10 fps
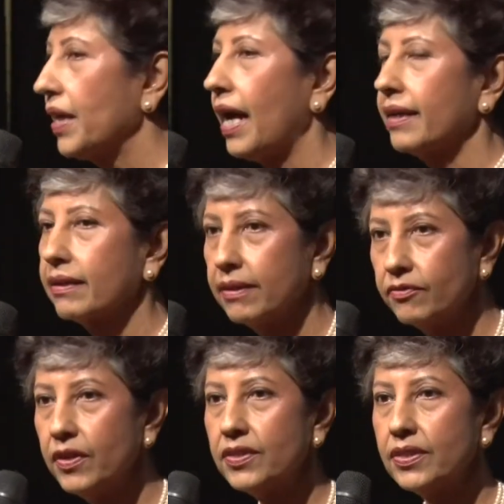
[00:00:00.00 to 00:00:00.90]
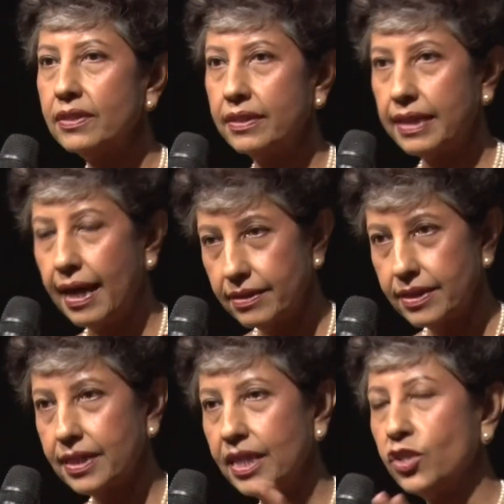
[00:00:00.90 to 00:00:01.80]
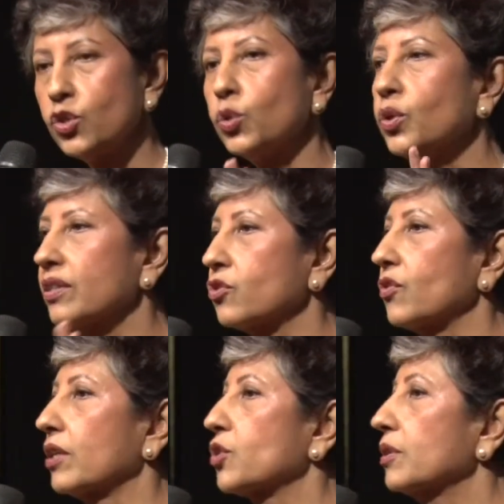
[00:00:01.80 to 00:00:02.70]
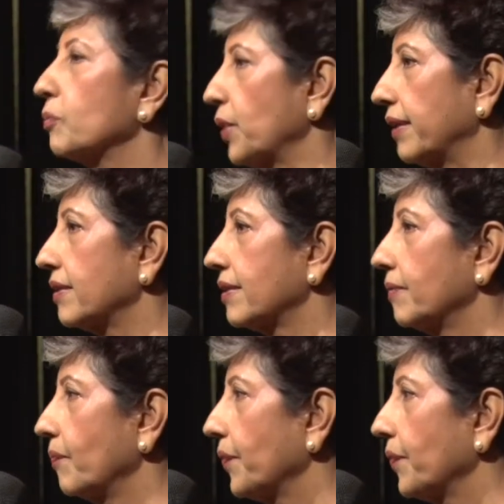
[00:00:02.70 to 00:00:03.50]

and convert that into construction bricks.